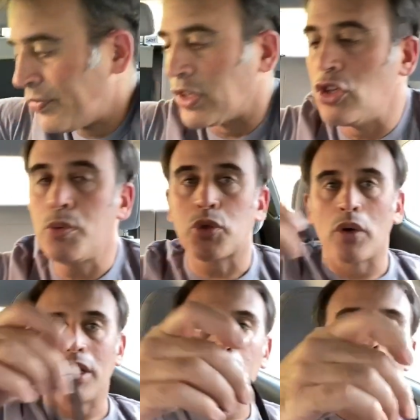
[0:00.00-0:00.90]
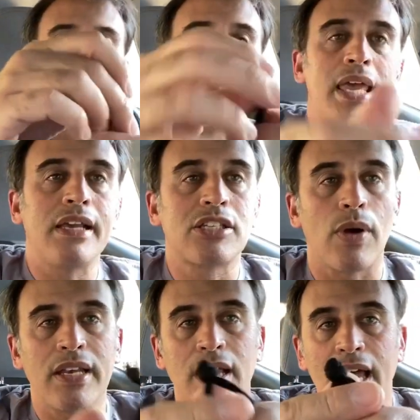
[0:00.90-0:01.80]
the loops were a little bit big, so
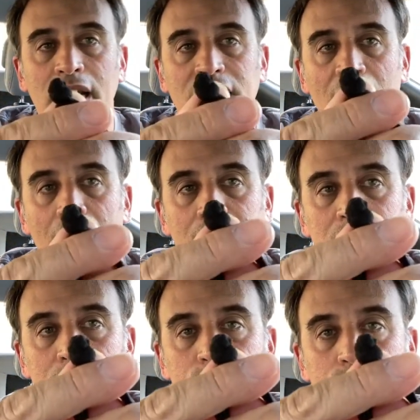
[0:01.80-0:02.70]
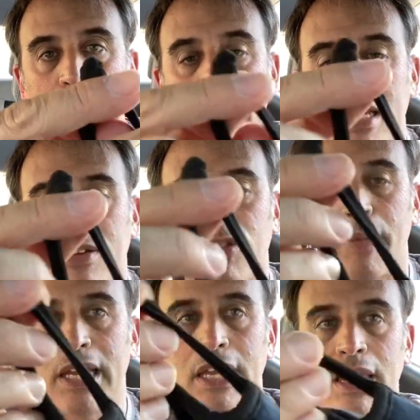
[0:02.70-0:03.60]
I tied a knot in them for my for
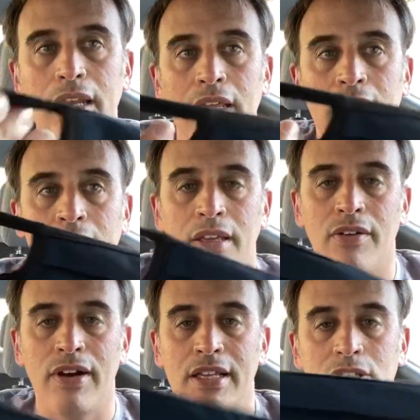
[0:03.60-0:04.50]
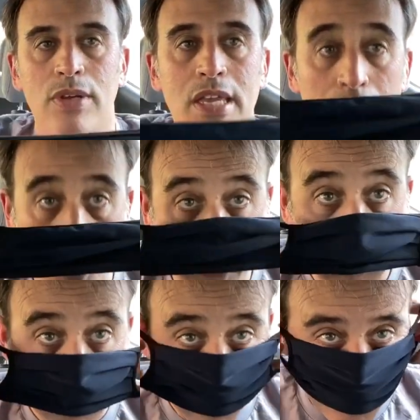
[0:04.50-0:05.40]
my kid, right? So he could wear it.